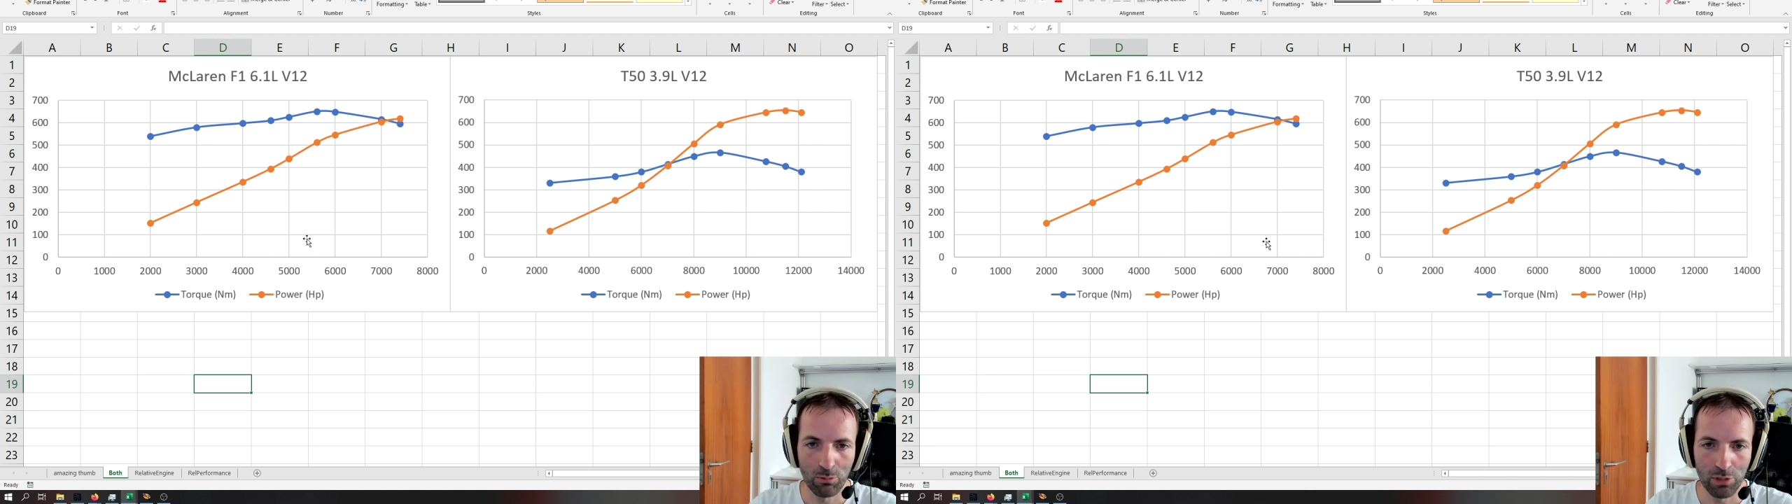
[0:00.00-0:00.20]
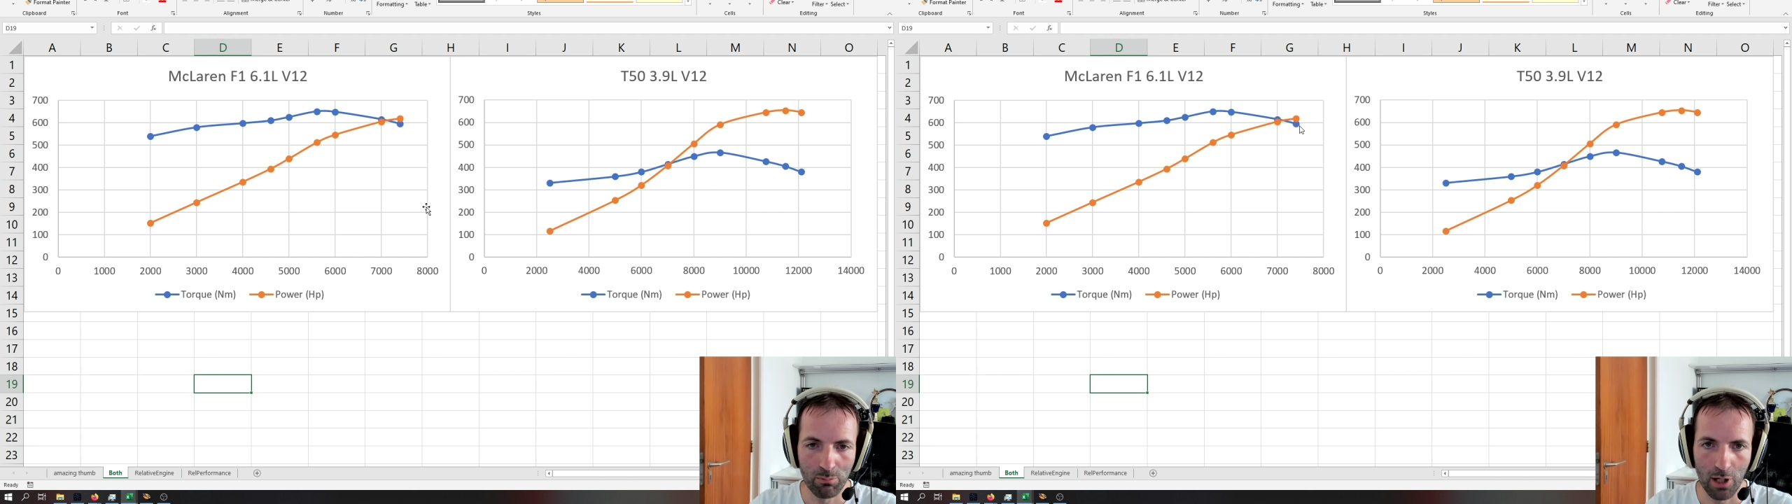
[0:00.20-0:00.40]

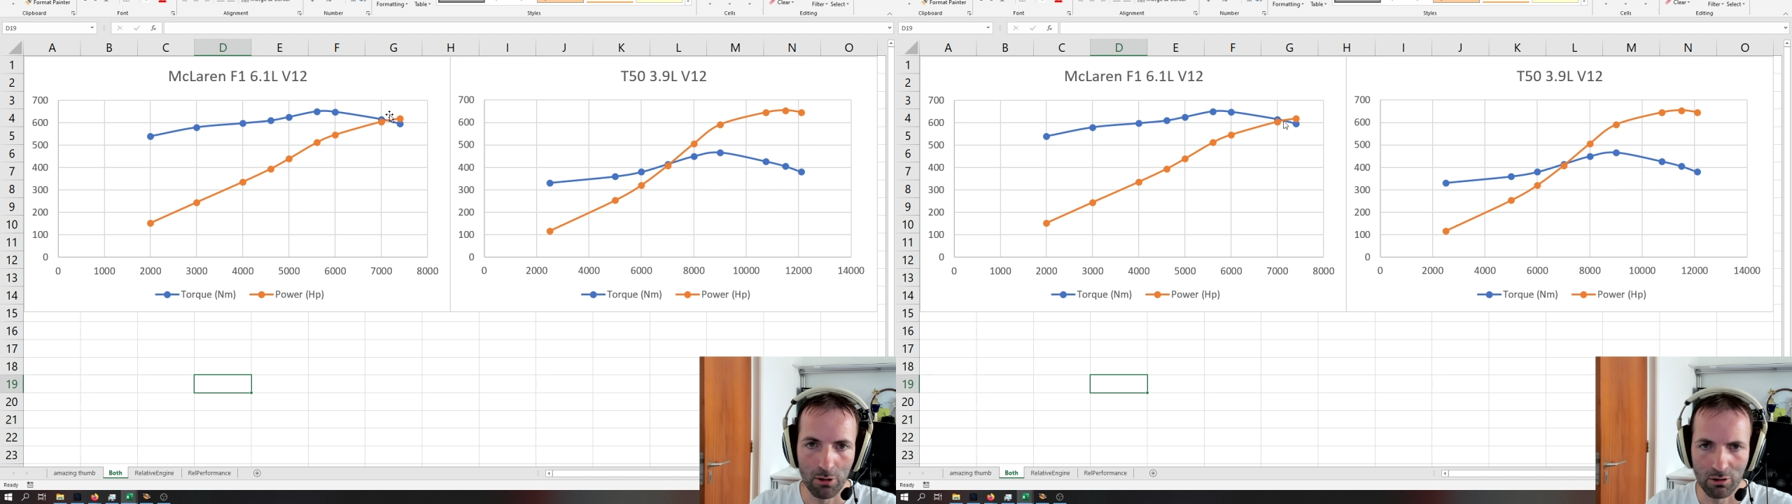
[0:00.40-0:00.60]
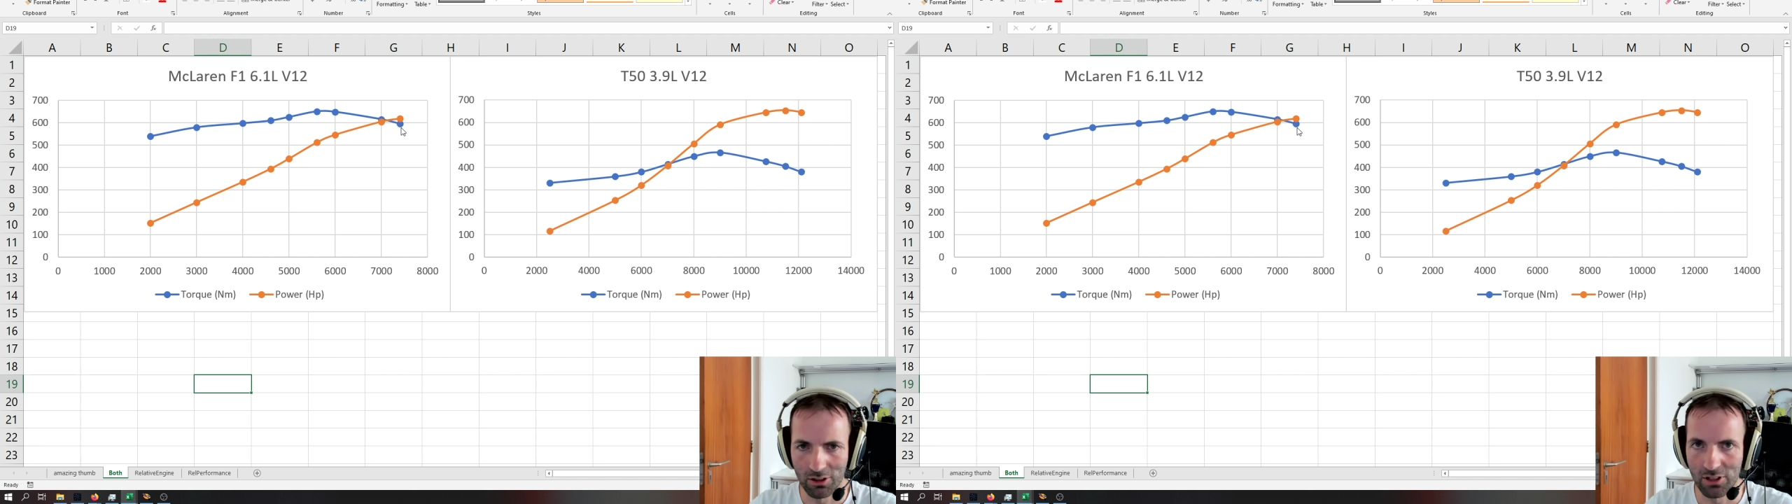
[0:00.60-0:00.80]
peak
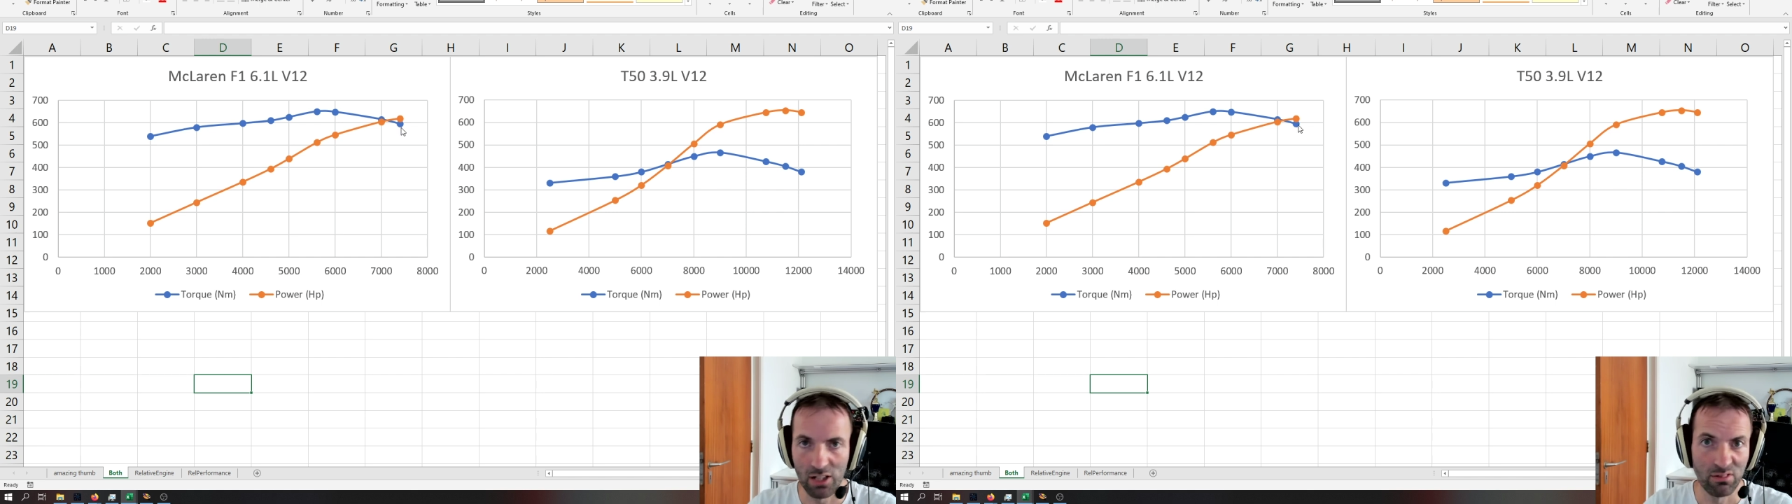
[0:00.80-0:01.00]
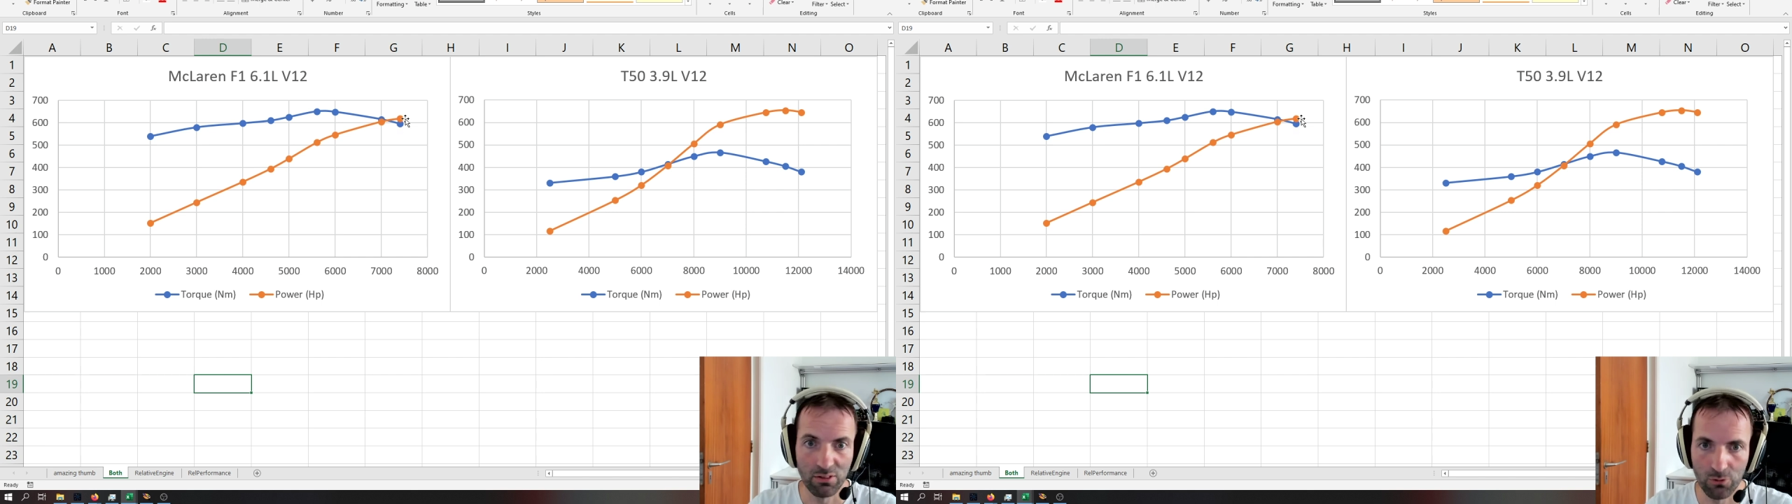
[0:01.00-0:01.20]
power at
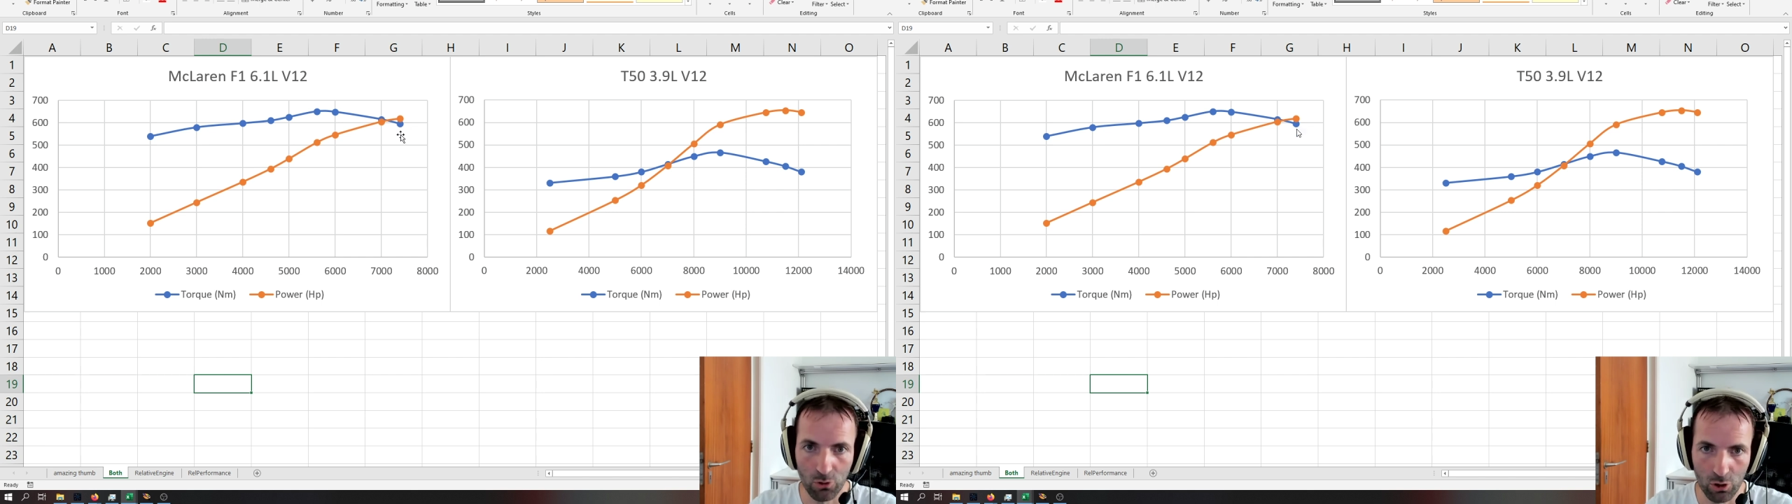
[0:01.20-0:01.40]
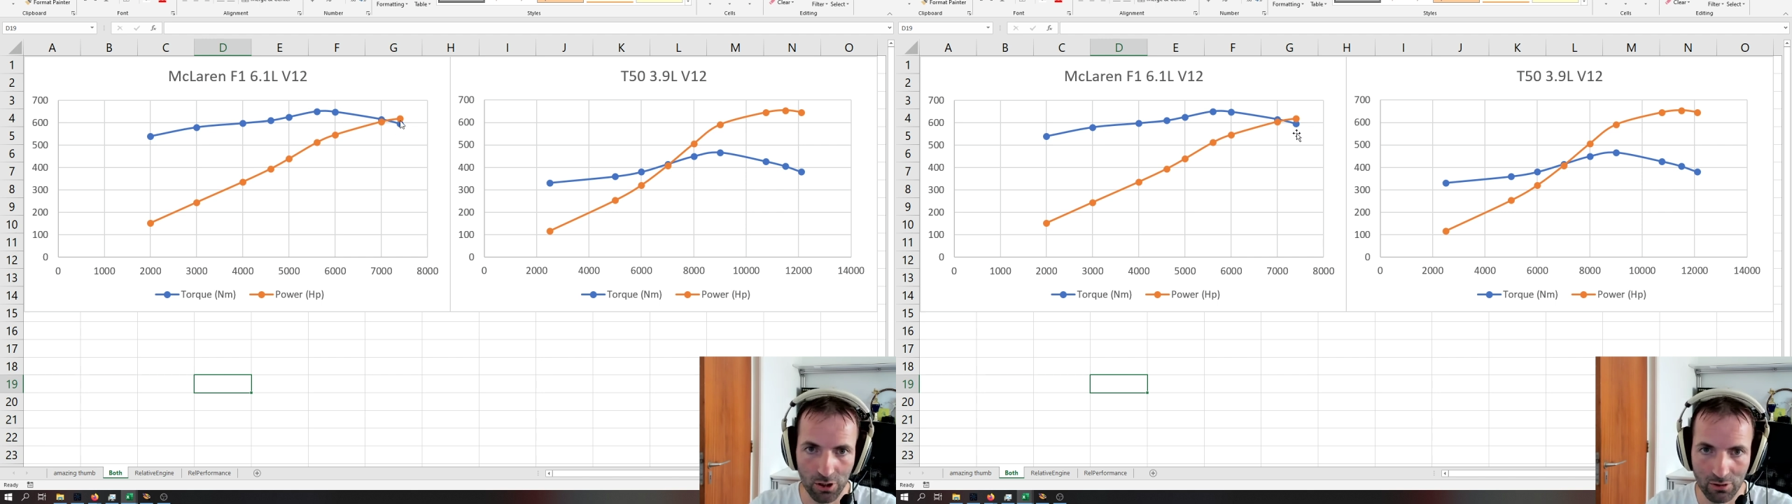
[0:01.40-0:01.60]

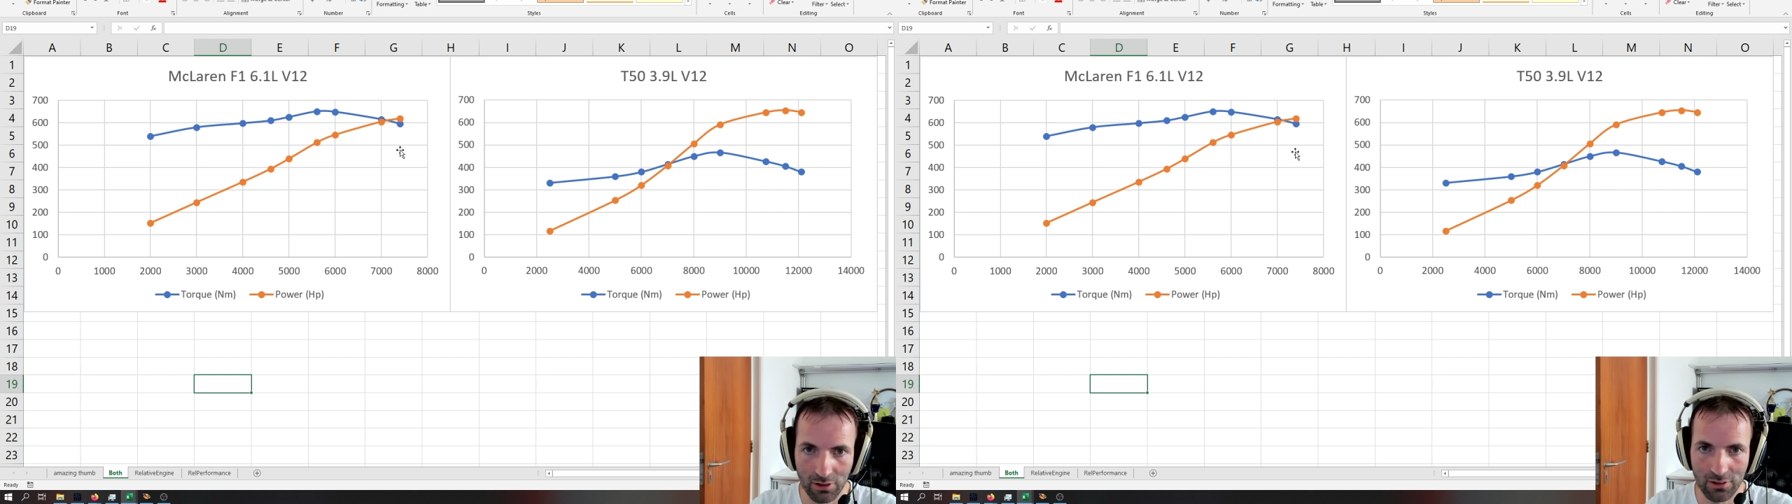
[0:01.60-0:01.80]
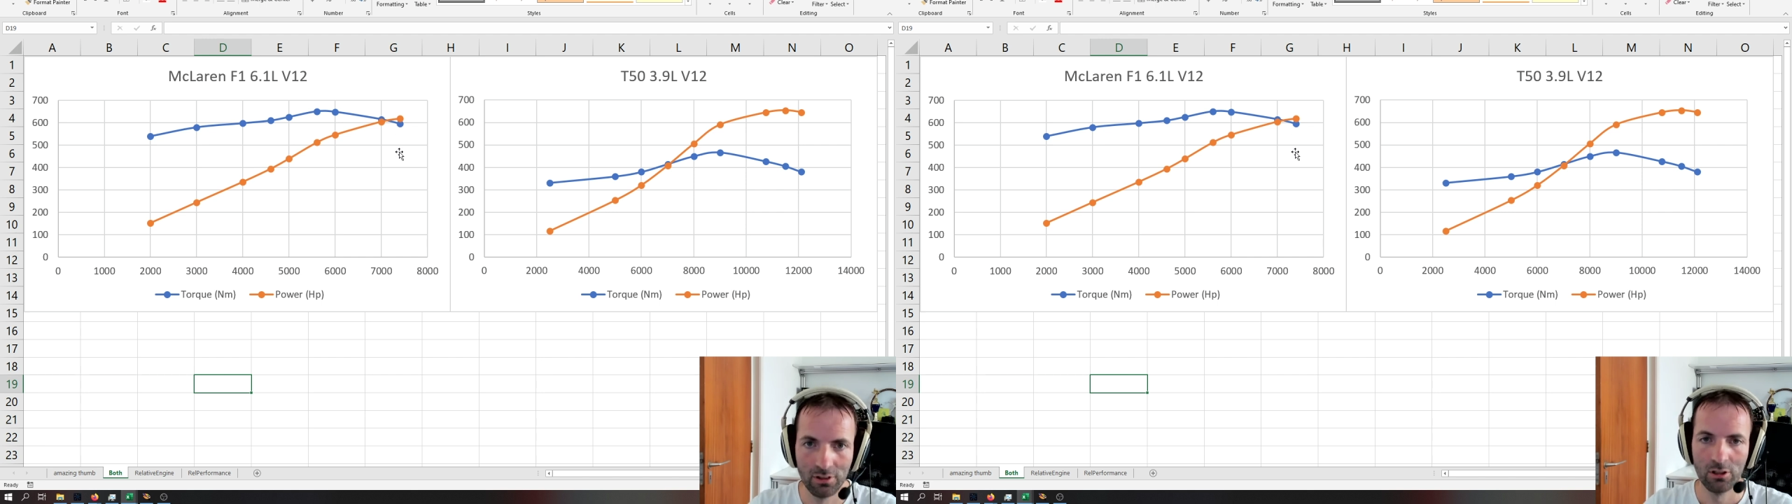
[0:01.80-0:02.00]
7400,